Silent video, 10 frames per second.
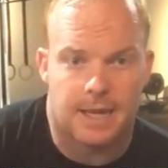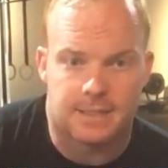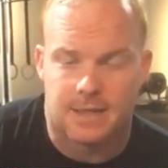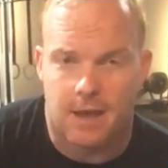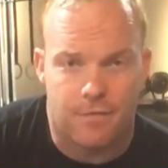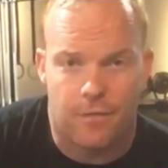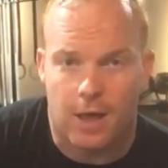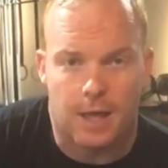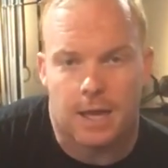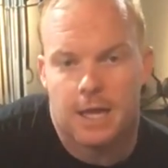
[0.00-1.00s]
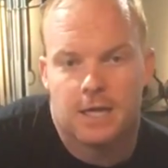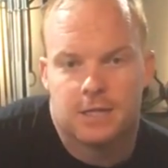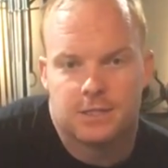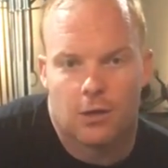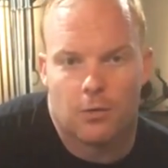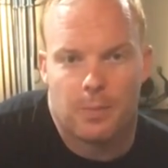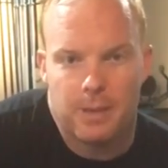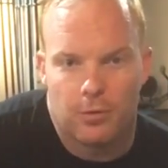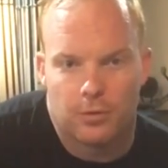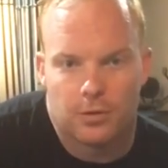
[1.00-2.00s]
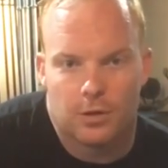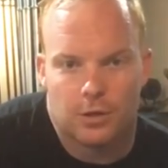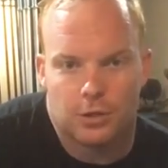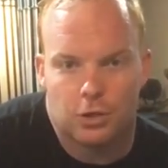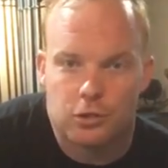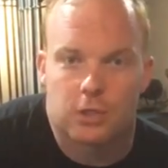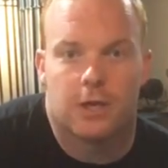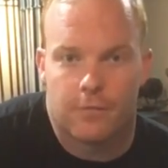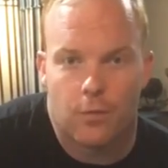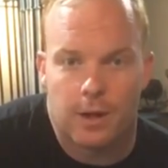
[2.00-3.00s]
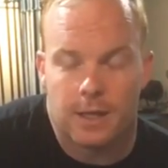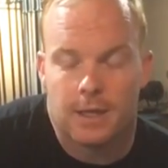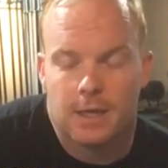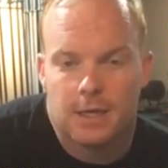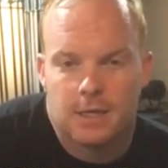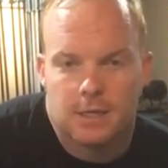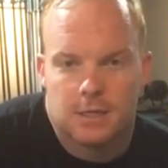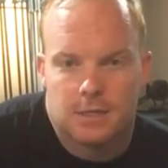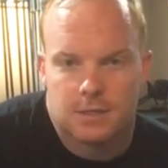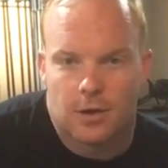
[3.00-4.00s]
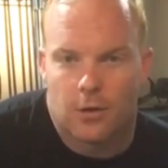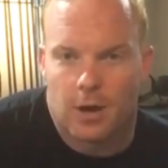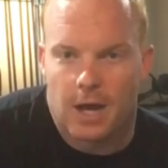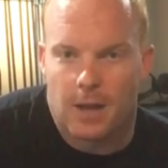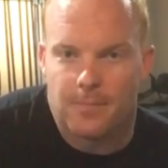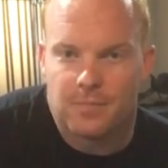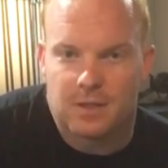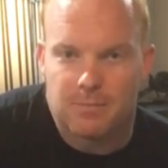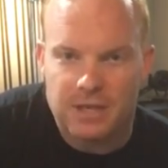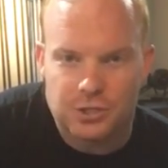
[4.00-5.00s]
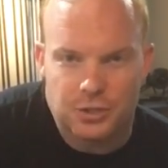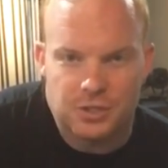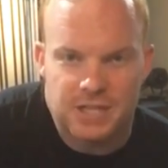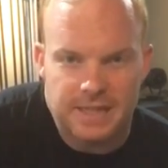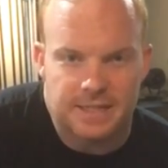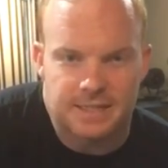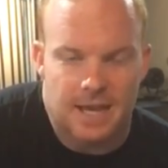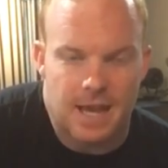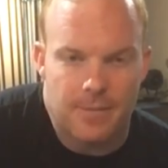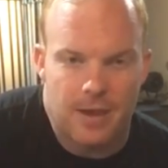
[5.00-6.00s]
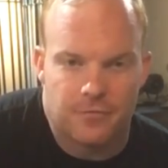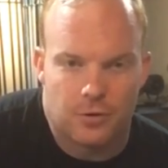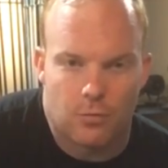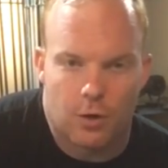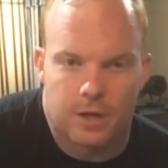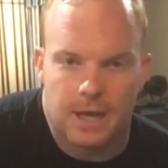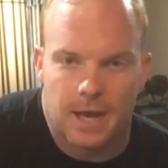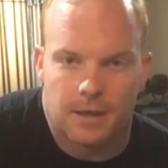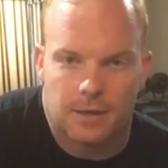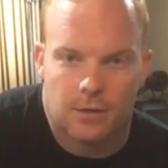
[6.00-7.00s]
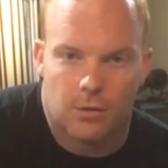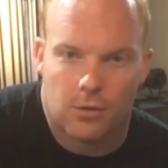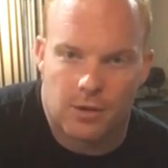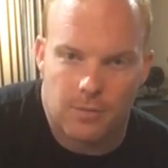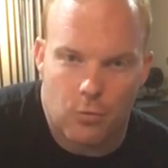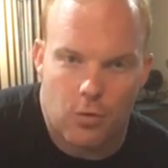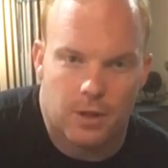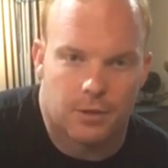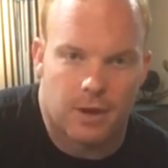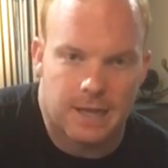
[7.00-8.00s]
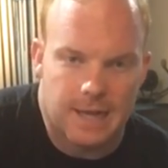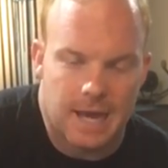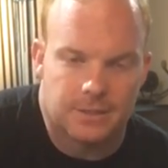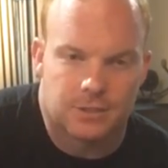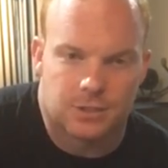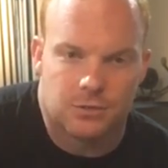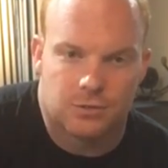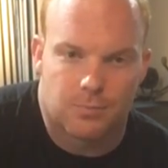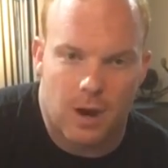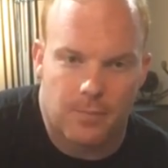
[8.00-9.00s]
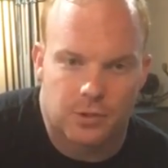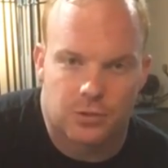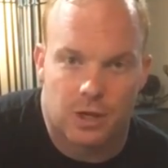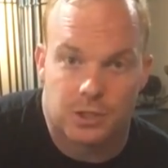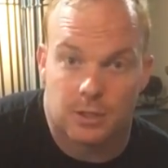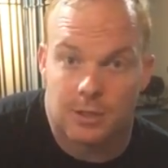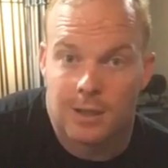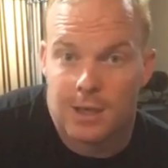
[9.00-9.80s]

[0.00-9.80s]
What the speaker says: and it's not fun, so people usually avoid it. So make sure you take the time after your workout, or in the morning or at night, to do proper stretching,